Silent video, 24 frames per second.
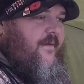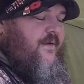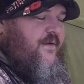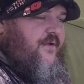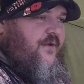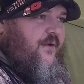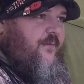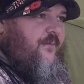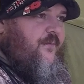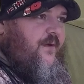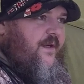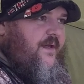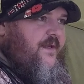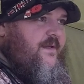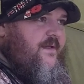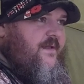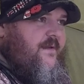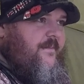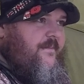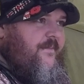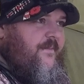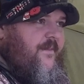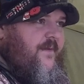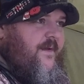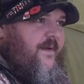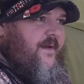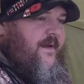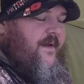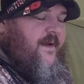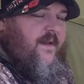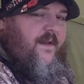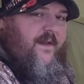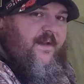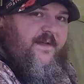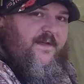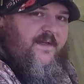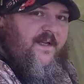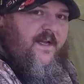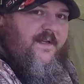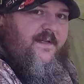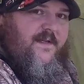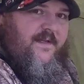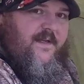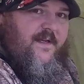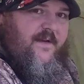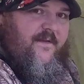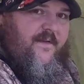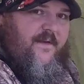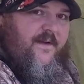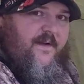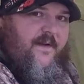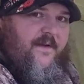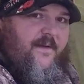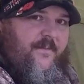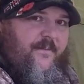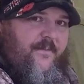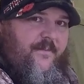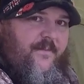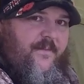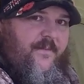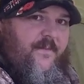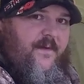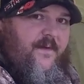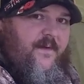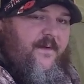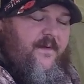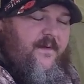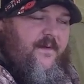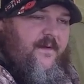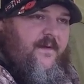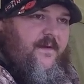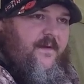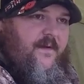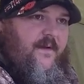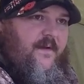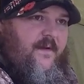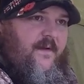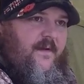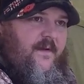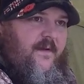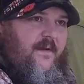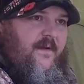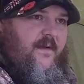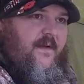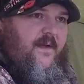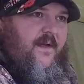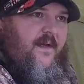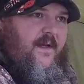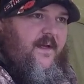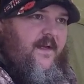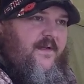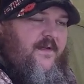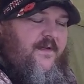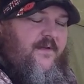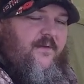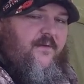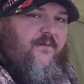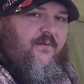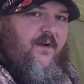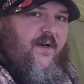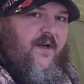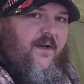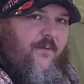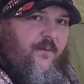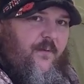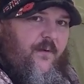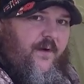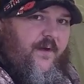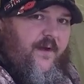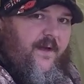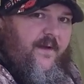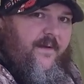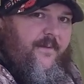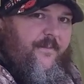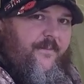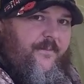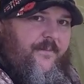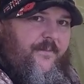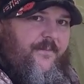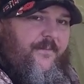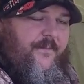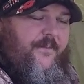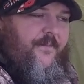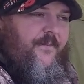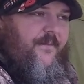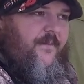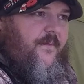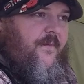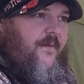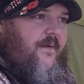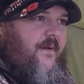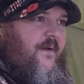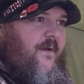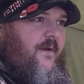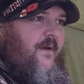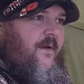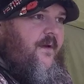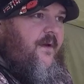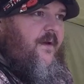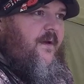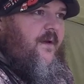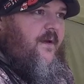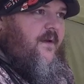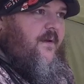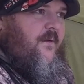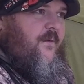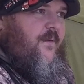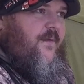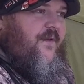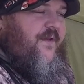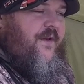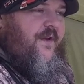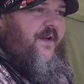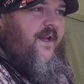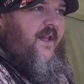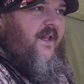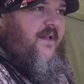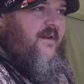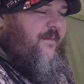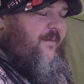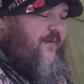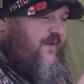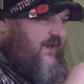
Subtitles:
some reason, the sensitivity isn't really working. With the Delcam